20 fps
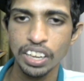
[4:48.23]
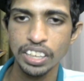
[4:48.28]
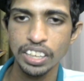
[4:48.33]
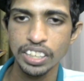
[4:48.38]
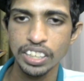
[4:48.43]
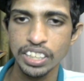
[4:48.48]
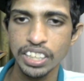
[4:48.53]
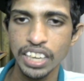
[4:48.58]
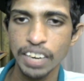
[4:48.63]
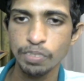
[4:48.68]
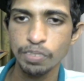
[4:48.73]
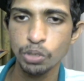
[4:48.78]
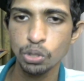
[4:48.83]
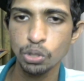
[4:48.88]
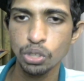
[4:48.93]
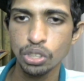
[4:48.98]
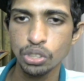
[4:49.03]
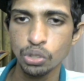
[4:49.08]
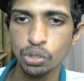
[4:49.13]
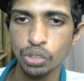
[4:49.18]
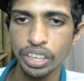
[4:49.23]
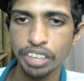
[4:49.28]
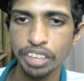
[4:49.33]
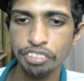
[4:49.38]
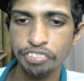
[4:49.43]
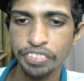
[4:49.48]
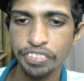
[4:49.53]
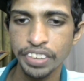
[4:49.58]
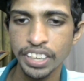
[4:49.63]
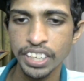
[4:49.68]
He'll have to go to
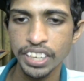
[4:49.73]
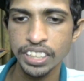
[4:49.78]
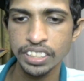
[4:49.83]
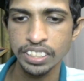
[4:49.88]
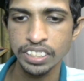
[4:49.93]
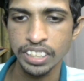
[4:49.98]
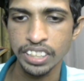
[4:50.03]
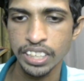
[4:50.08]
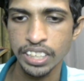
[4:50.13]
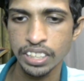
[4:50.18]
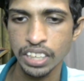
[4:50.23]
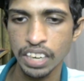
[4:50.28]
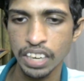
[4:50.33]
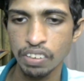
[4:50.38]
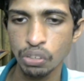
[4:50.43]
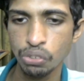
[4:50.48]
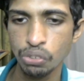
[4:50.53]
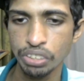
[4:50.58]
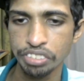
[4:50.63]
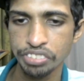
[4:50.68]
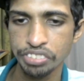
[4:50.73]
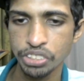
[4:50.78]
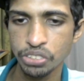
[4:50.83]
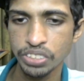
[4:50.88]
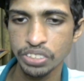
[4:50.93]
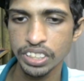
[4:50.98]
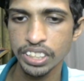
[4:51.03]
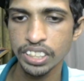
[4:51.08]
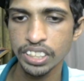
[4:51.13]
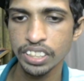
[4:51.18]
f8 and come to
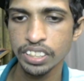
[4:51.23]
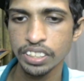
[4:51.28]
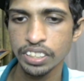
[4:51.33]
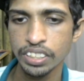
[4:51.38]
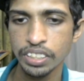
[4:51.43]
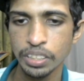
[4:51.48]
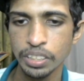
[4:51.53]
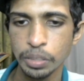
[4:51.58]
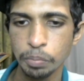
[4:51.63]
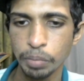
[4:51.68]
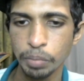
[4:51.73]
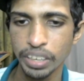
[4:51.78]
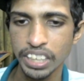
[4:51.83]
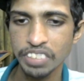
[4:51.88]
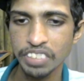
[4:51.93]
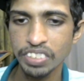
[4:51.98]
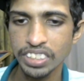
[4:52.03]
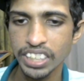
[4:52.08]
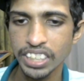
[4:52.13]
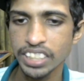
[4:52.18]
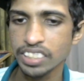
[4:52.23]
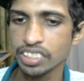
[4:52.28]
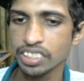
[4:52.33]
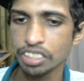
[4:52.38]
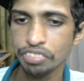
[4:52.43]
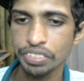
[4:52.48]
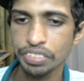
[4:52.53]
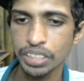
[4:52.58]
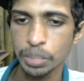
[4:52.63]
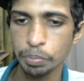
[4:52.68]
f3, but even then it's
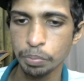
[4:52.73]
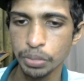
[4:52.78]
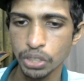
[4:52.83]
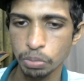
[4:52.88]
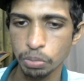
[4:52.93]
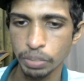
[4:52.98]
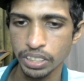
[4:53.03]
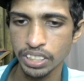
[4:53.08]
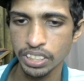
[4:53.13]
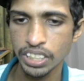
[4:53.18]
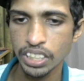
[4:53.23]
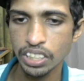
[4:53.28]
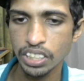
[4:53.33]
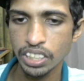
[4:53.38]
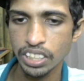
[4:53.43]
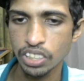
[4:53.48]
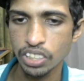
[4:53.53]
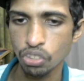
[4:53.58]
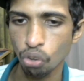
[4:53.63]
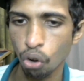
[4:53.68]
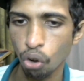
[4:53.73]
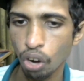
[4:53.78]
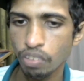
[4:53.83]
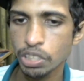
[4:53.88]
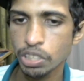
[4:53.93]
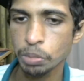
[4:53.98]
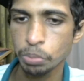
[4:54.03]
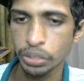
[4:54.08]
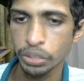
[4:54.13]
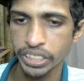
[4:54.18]
difficult because my king is
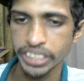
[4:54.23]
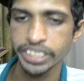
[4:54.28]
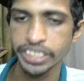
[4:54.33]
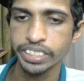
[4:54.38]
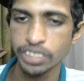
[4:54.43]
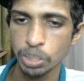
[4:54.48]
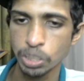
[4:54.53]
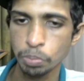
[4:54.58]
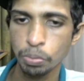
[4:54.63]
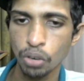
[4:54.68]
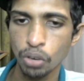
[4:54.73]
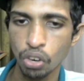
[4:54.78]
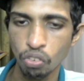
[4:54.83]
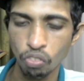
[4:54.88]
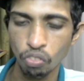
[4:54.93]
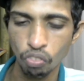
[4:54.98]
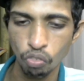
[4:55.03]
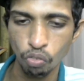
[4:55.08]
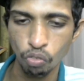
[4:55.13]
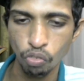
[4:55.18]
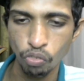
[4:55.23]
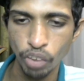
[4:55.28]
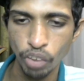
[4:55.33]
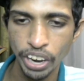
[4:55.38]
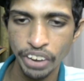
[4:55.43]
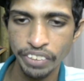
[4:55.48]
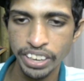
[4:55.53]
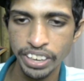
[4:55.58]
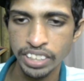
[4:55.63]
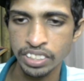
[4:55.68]
always protecting this pawn,
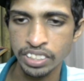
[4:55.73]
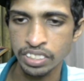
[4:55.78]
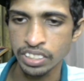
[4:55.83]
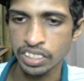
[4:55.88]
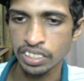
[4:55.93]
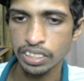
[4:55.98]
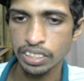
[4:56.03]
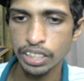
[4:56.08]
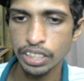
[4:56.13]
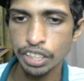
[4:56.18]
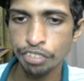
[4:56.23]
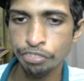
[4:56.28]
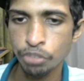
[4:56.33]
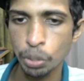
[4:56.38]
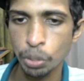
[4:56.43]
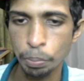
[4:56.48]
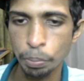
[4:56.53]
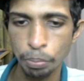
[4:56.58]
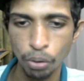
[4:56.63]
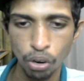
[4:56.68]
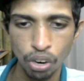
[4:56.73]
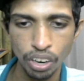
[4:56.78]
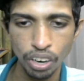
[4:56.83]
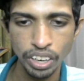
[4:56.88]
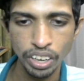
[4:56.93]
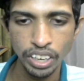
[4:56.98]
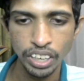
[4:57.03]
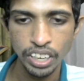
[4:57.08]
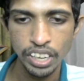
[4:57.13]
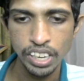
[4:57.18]
whereas this e4
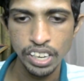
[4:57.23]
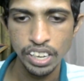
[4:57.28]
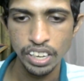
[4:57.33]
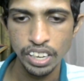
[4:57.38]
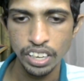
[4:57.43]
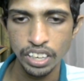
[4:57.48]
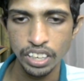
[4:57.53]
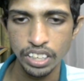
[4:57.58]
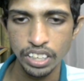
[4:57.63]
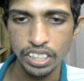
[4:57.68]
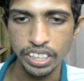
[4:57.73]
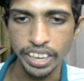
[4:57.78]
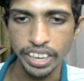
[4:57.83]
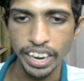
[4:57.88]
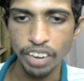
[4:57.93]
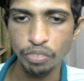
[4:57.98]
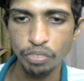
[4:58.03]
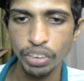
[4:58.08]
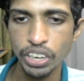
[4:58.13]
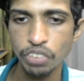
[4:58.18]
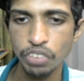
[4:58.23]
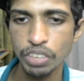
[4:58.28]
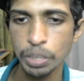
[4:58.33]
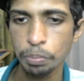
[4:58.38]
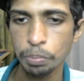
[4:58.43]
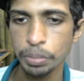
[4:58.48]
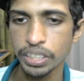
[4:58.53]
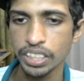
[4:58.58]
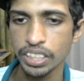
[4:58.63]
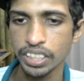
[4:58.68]
pawn can very well
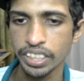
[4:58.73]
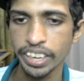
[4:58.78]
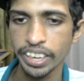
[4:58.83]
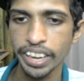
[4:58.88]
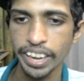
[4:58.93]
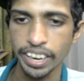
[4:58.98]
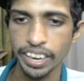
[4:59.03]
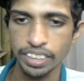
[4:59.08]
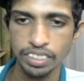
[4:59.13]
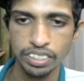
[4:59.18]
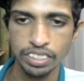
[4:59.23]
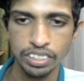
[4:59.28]
be attacked.